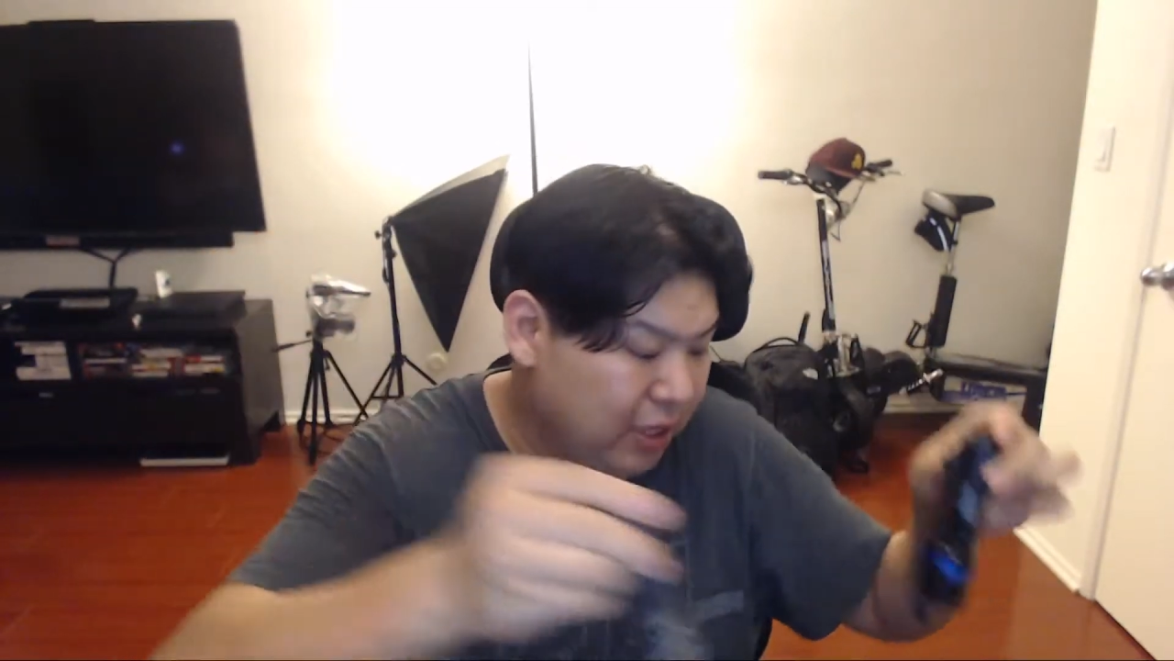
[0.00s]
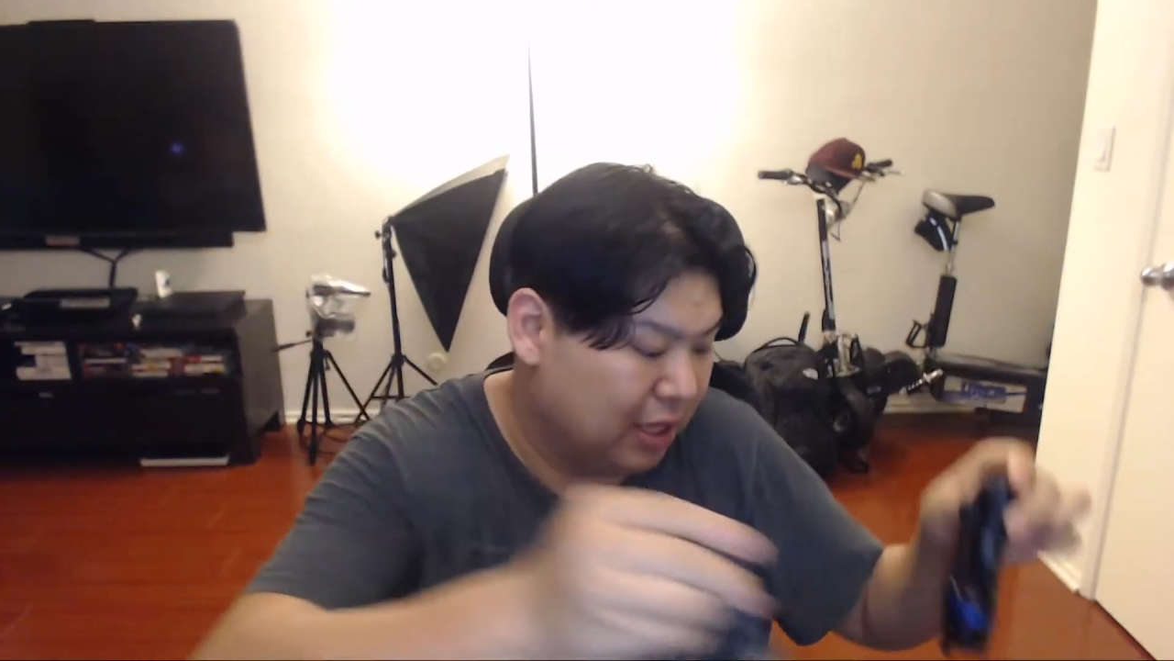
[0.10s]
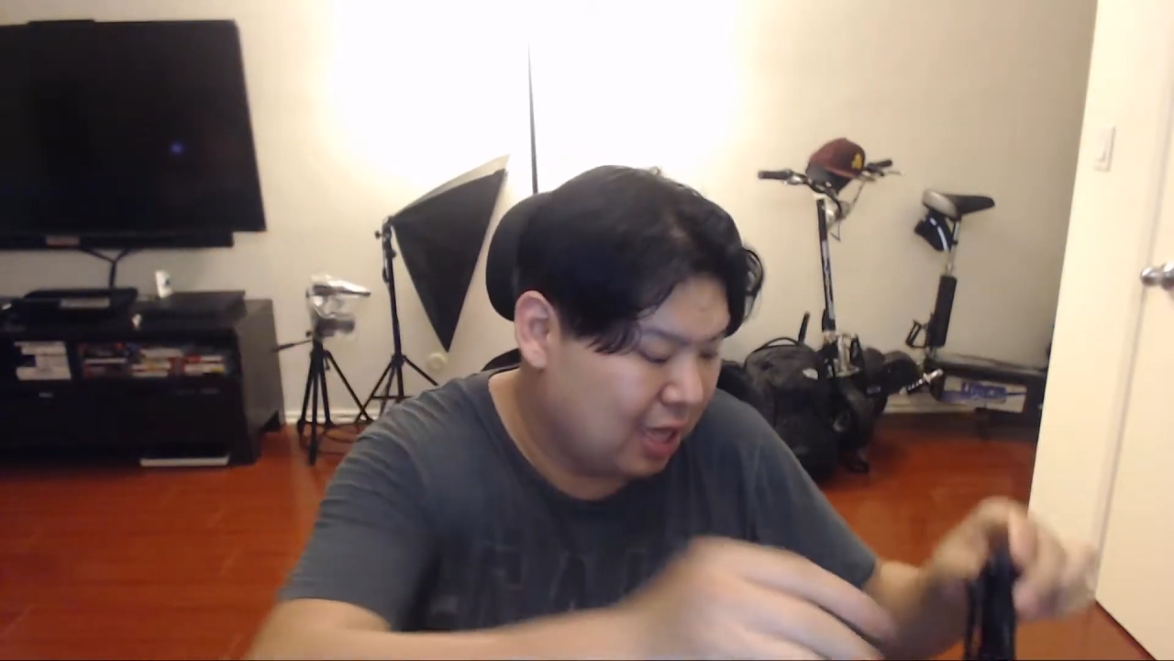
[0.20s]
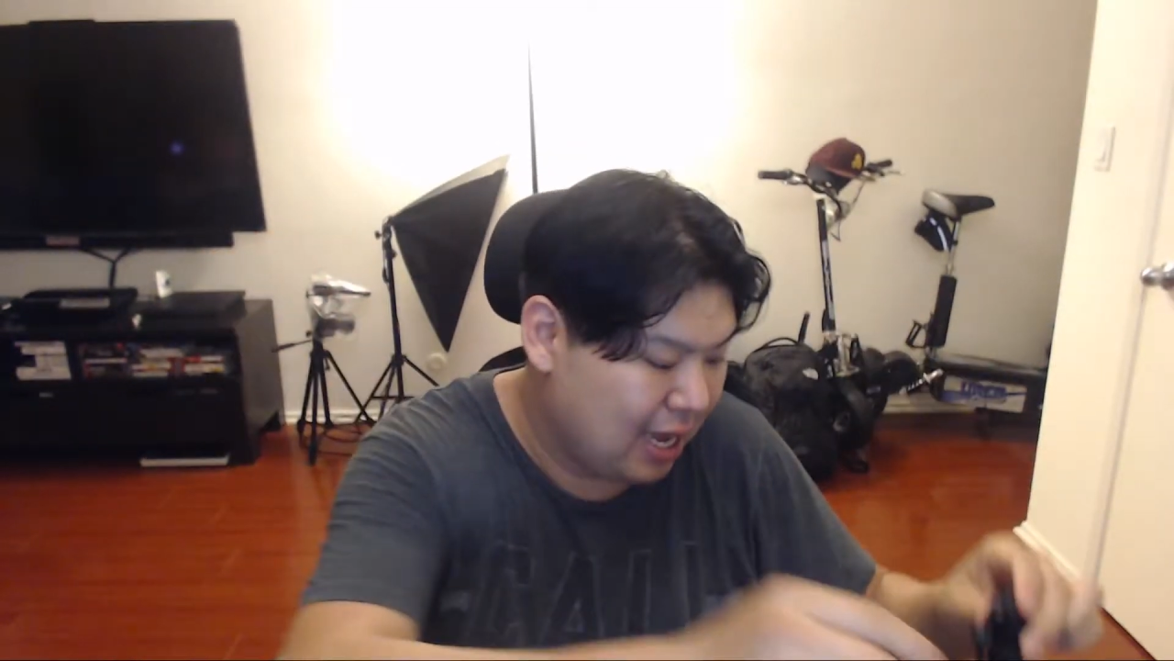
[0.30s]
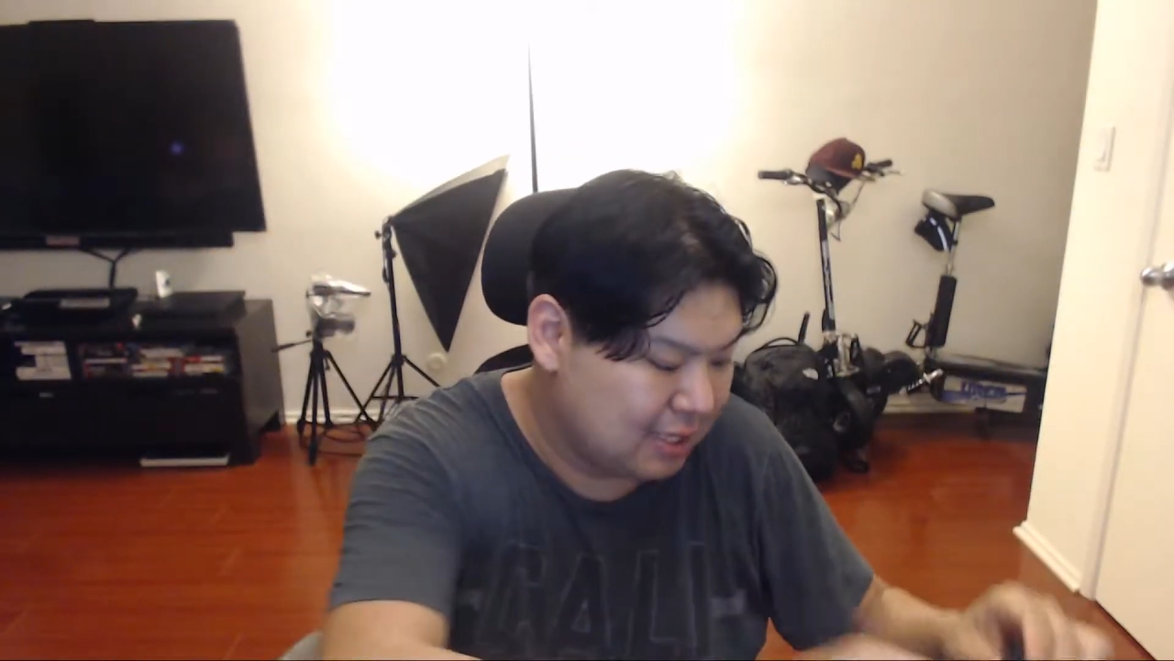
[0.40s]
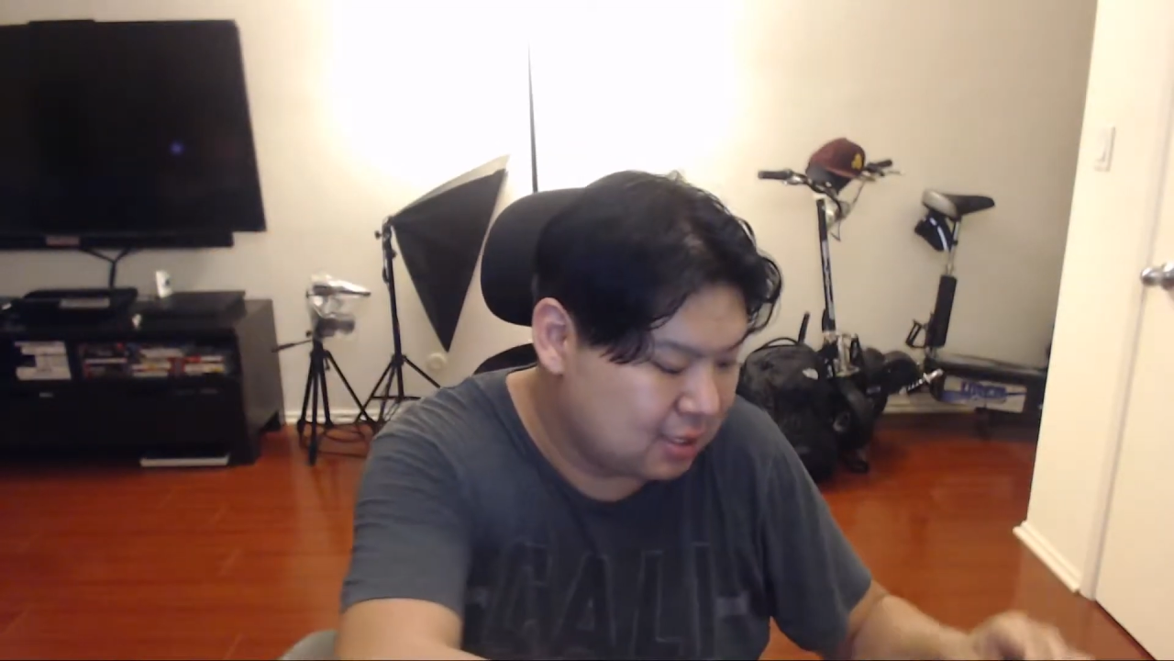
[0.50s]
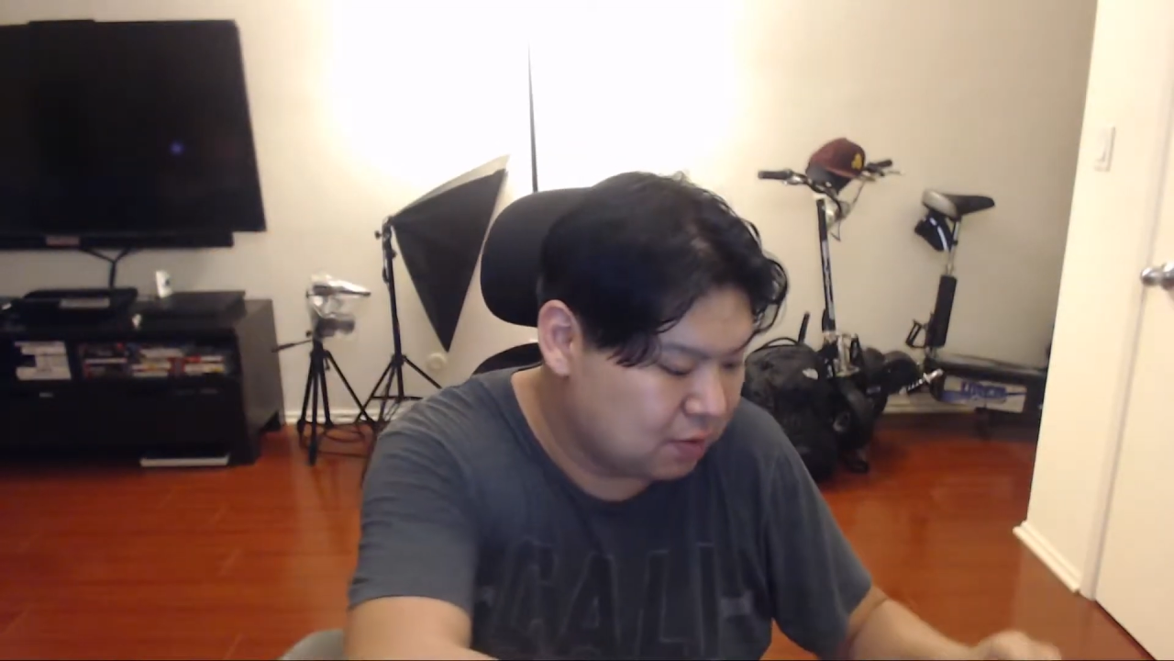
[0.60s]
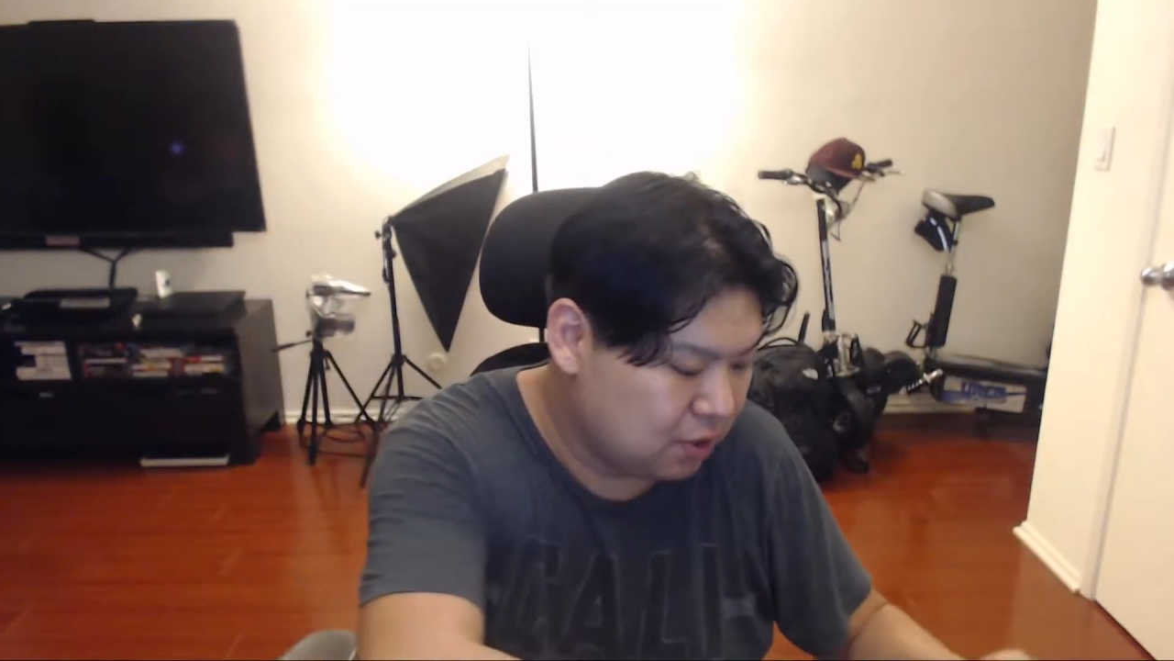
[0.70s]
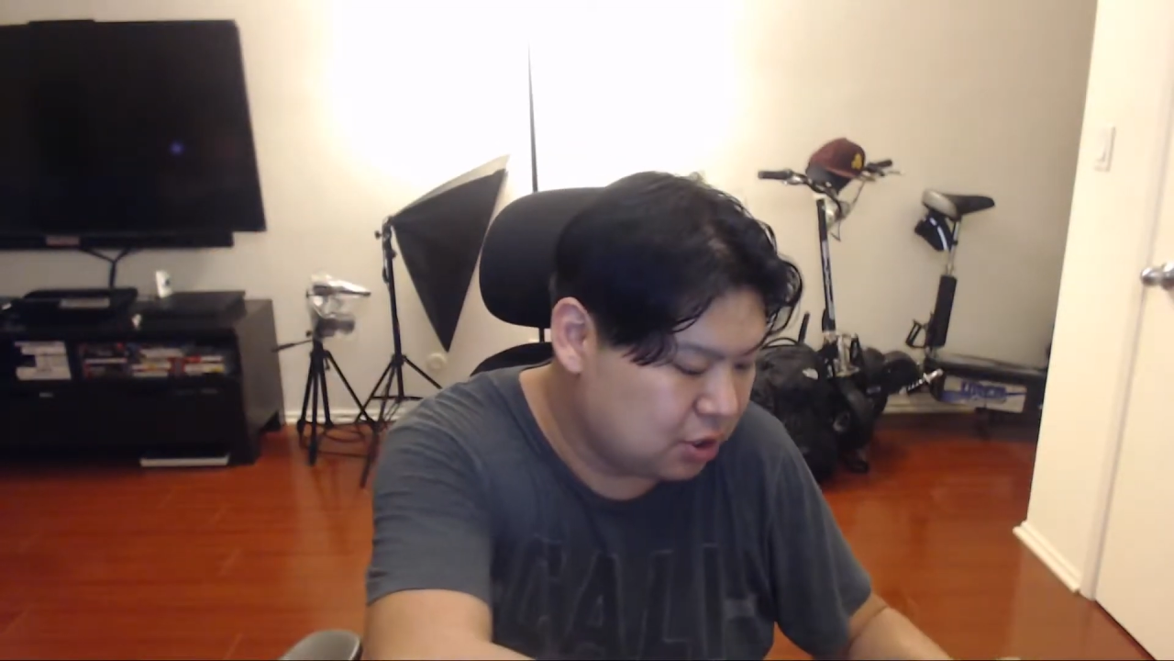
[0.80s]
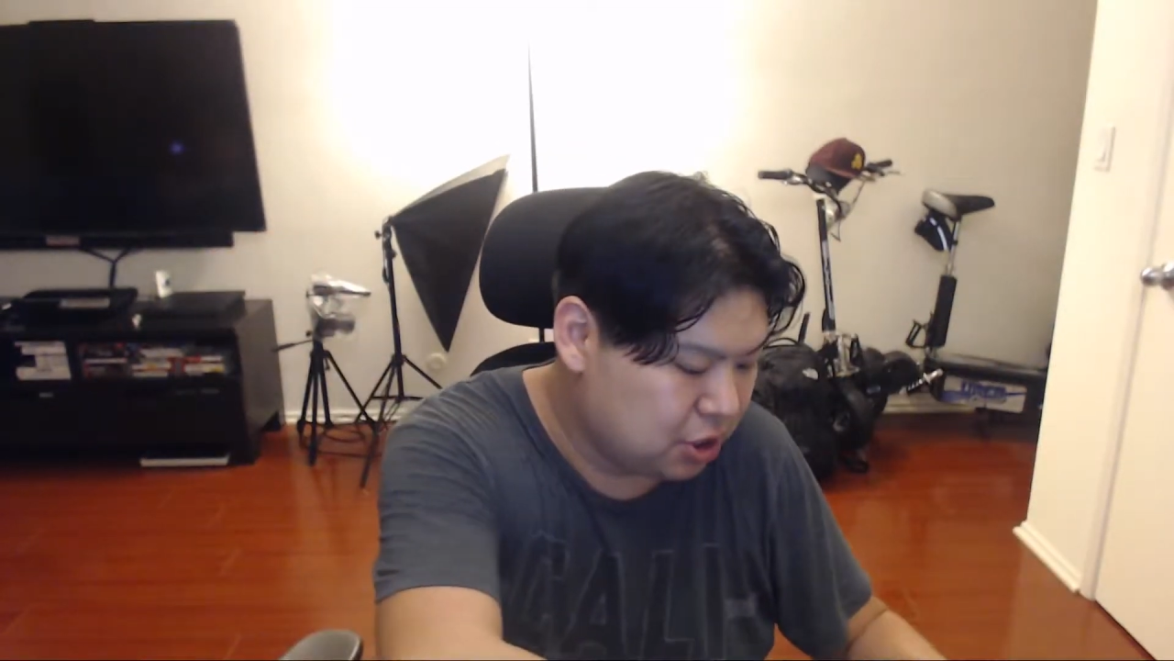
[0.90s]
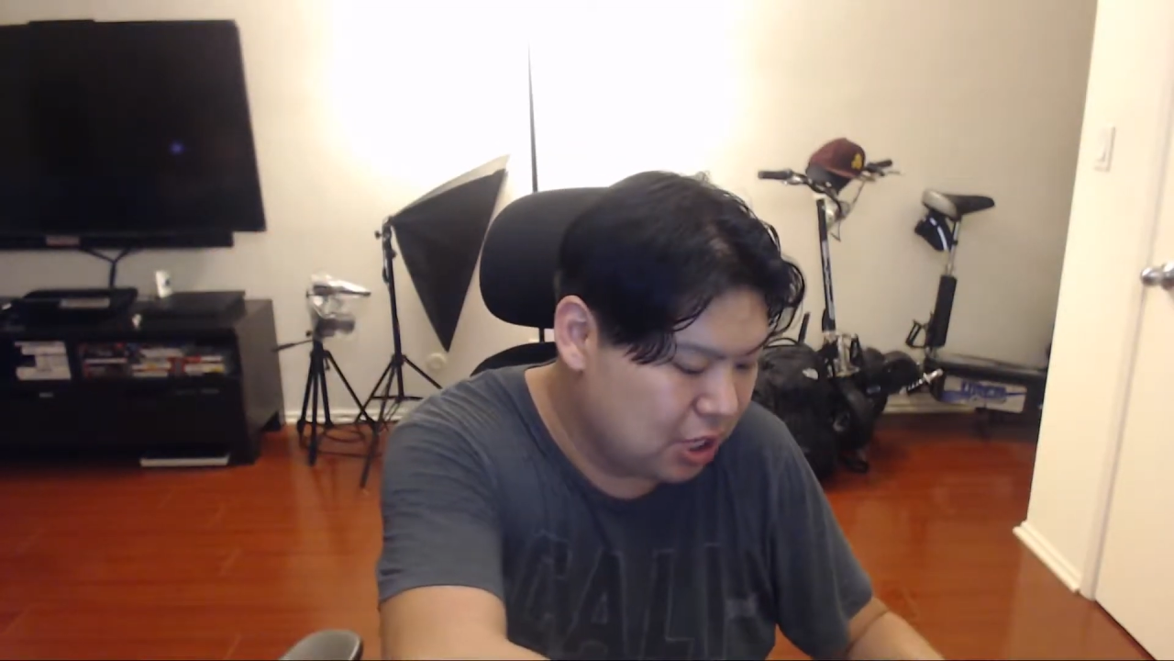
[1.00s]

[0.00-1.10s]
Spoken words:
lights, which